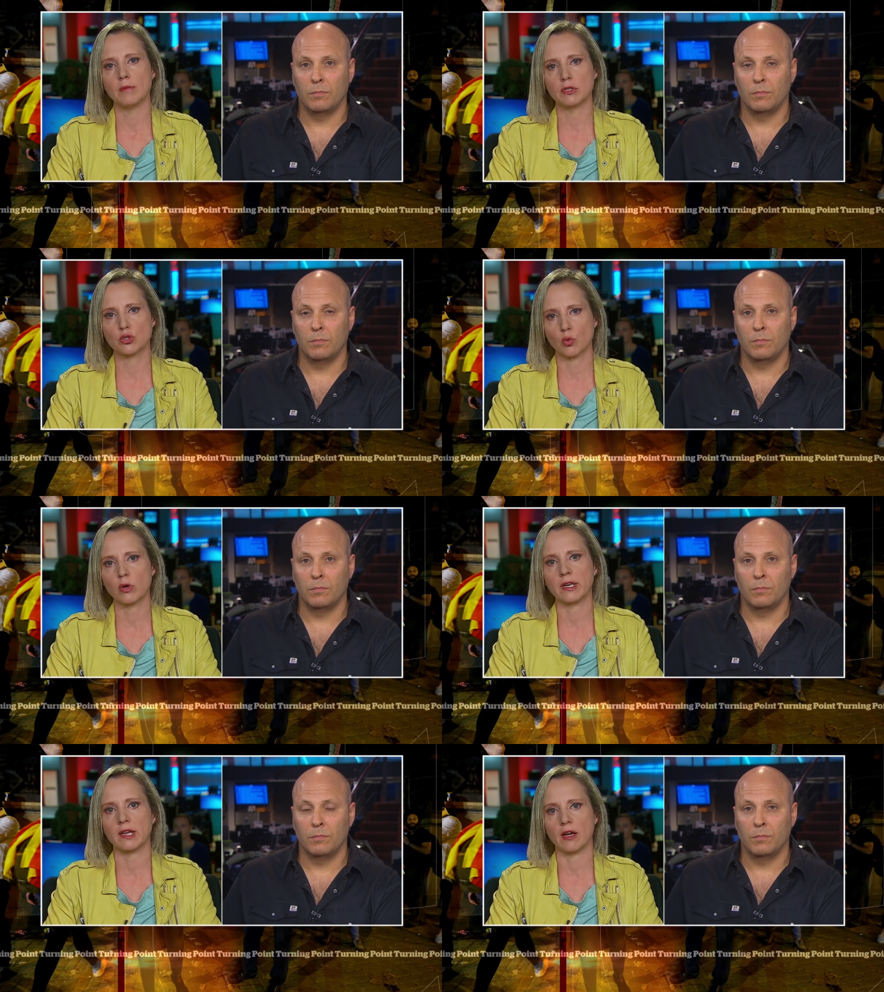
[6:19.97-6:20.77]

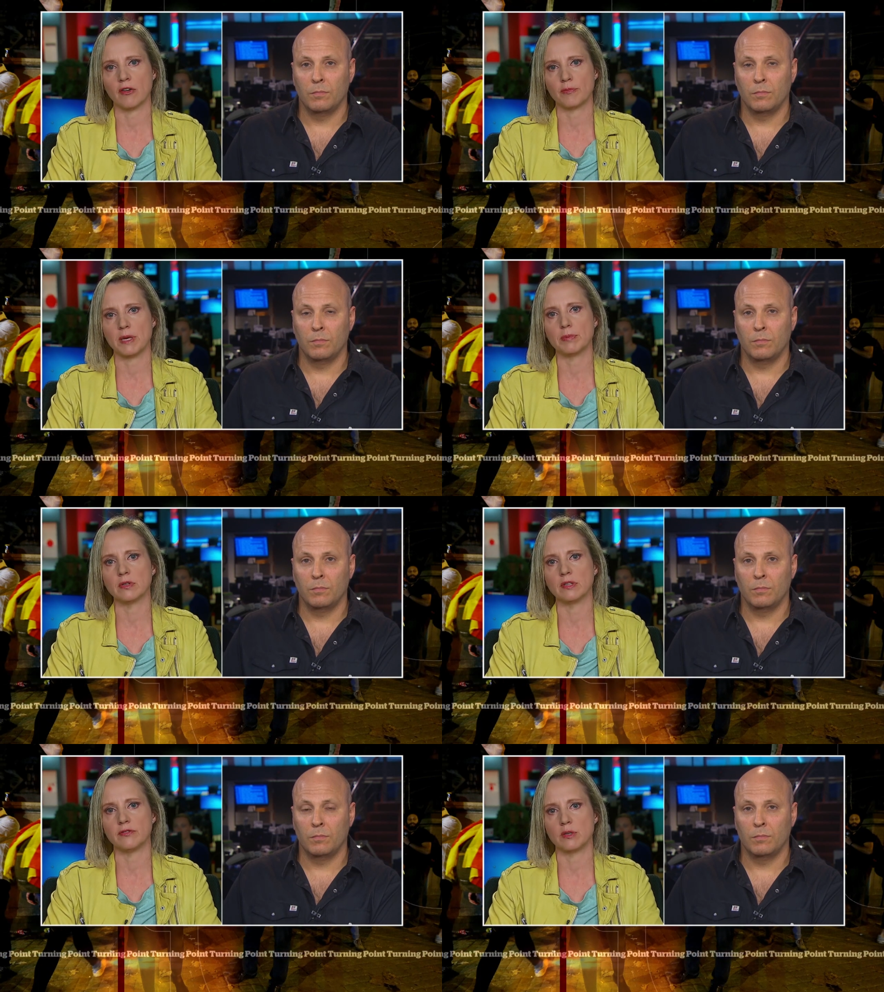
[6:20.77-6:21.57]
Speaker 1: majority of
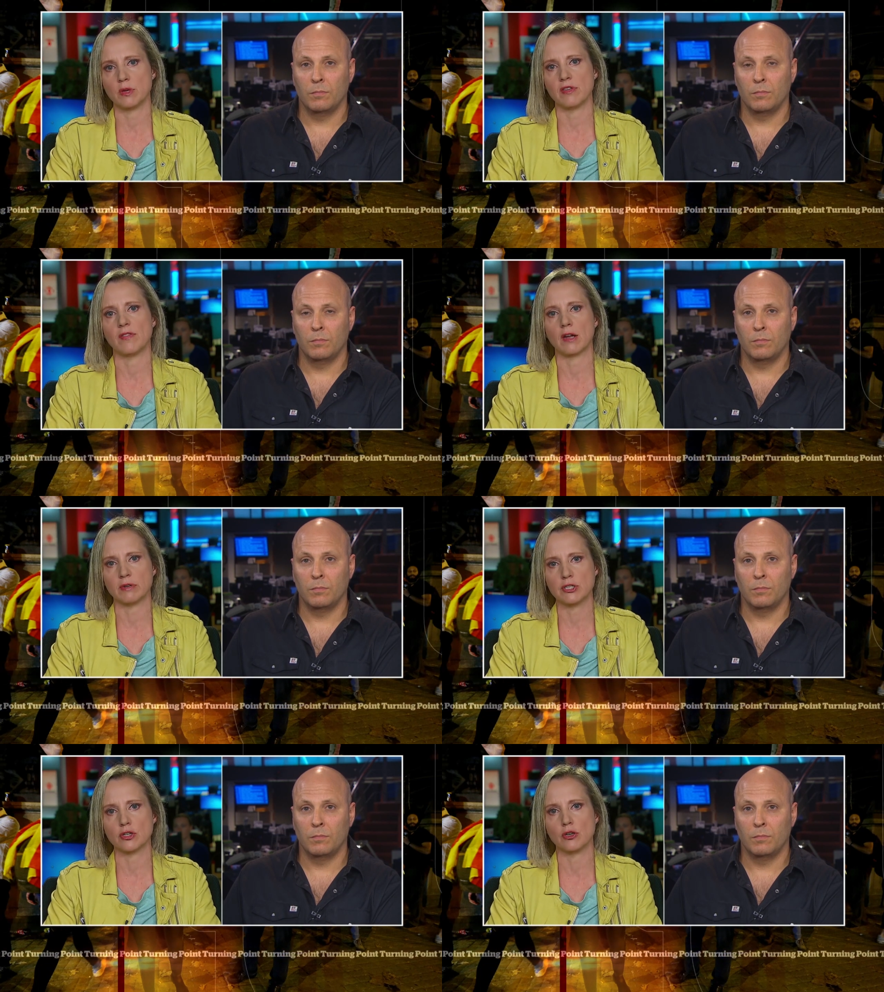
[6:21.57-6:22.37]
people living within that
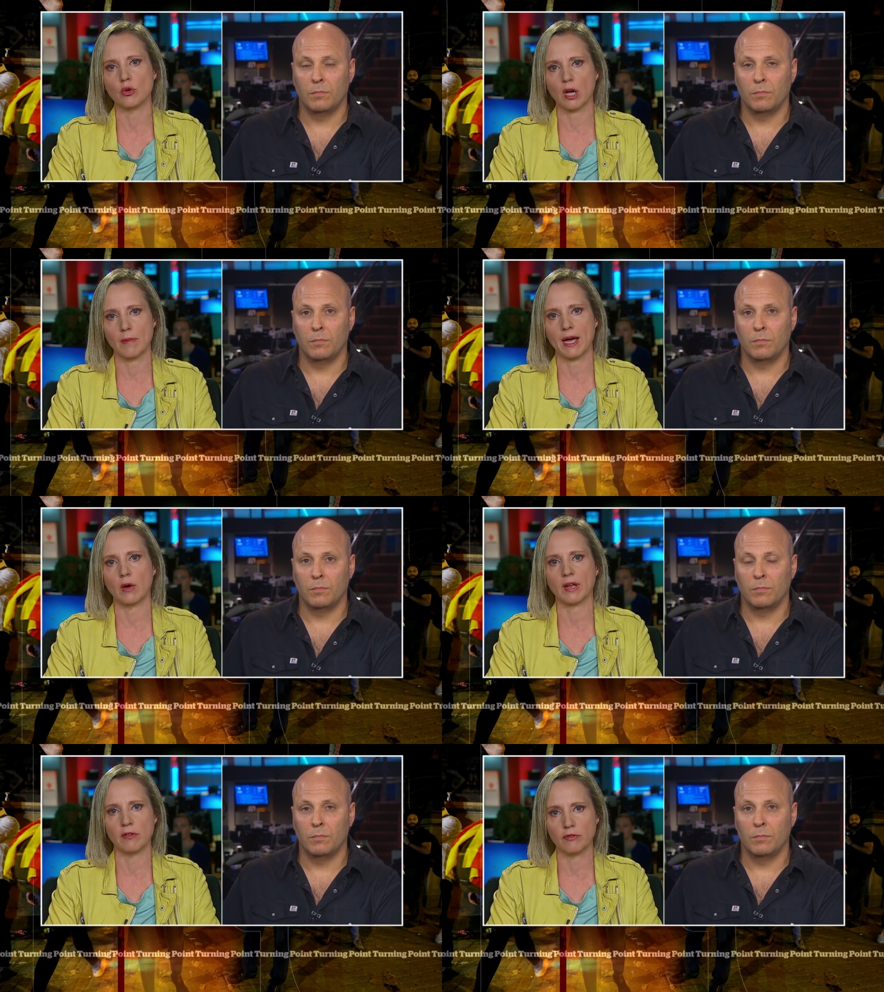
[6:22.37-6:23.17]
region who come
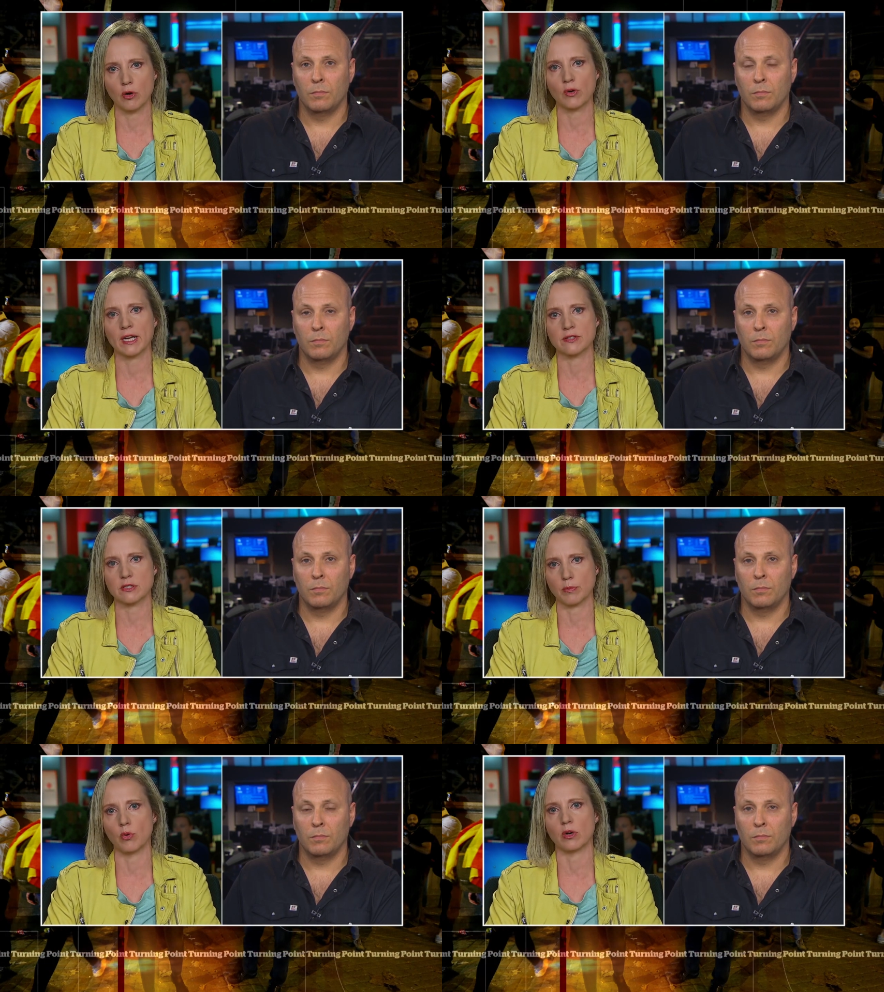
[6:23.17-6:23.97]
out and vote and
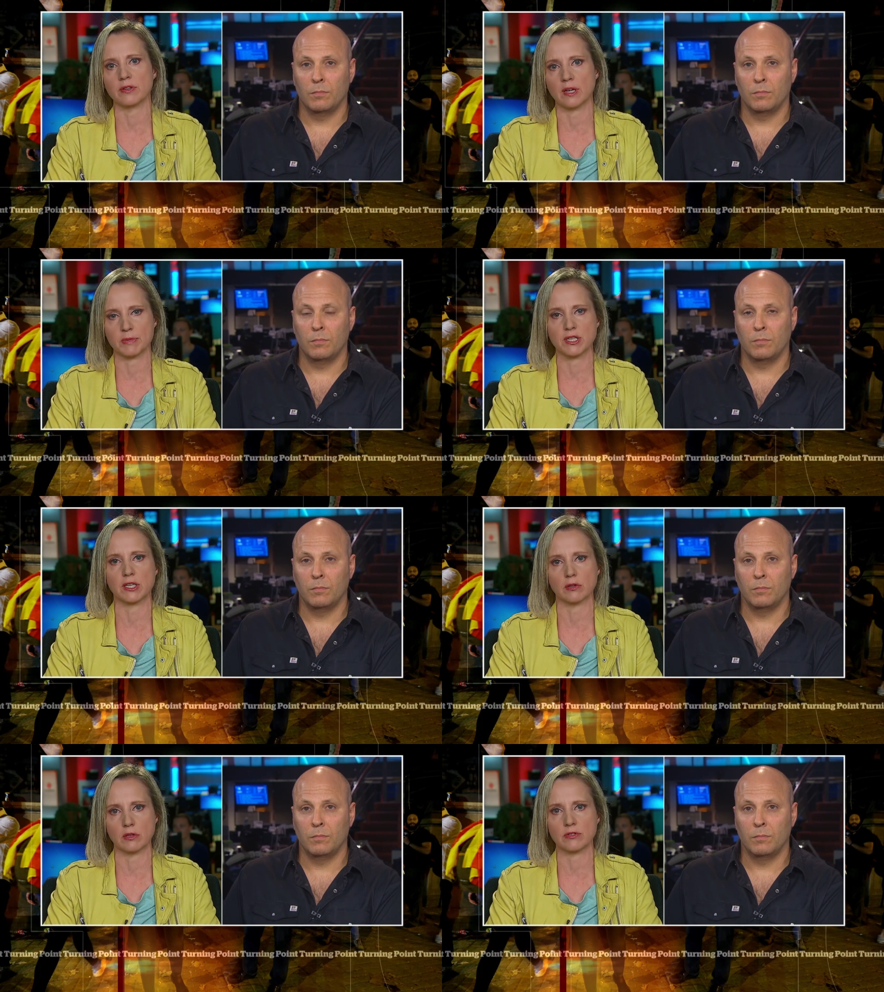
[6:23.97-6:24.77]
support that
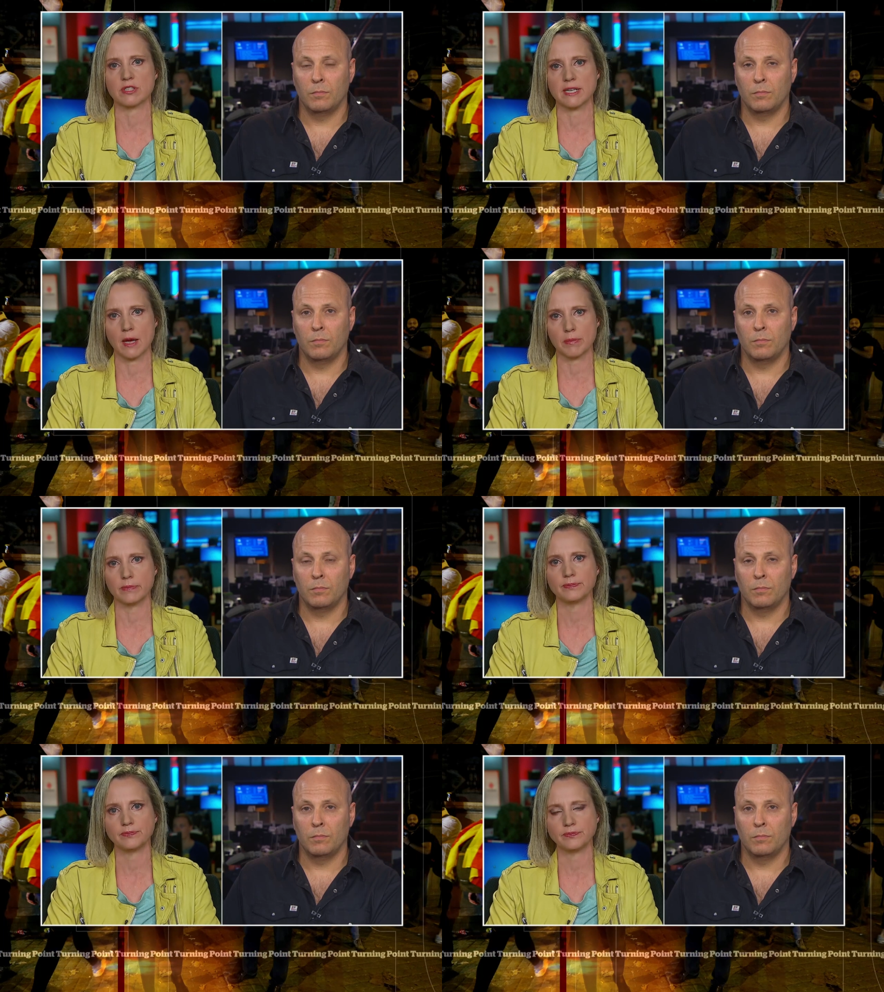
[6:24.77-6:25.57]
particular step.
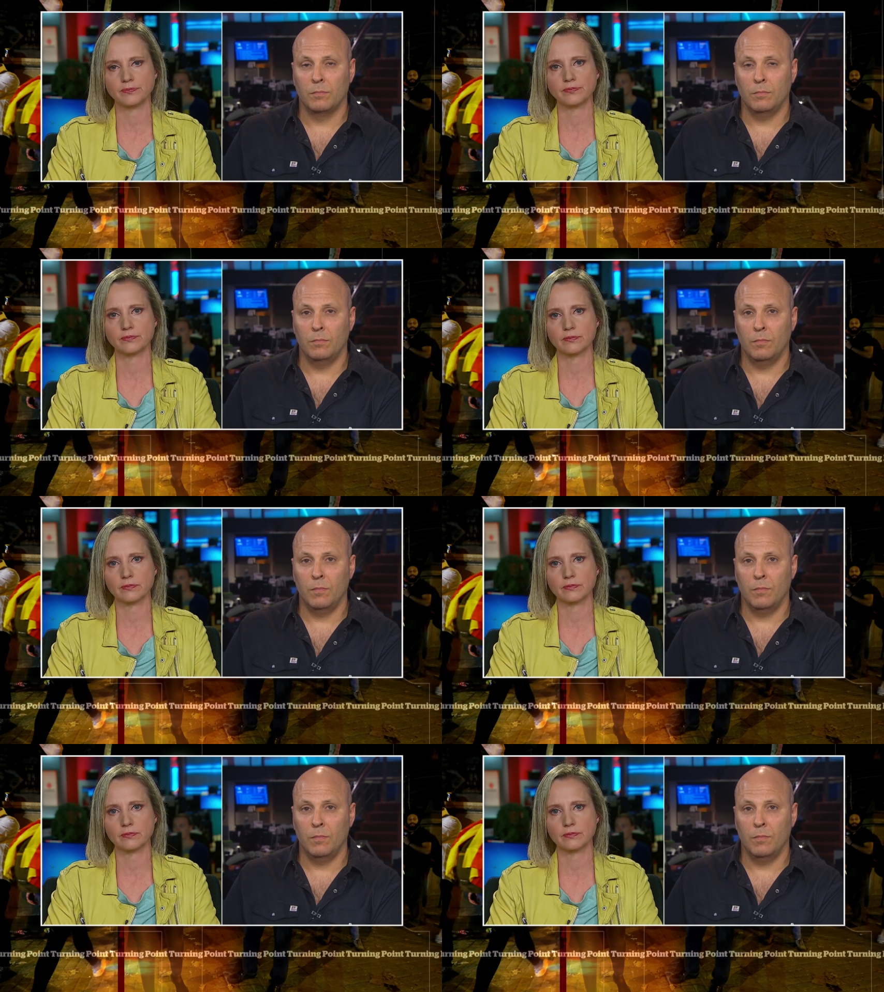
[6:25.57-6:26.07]
What's your sense,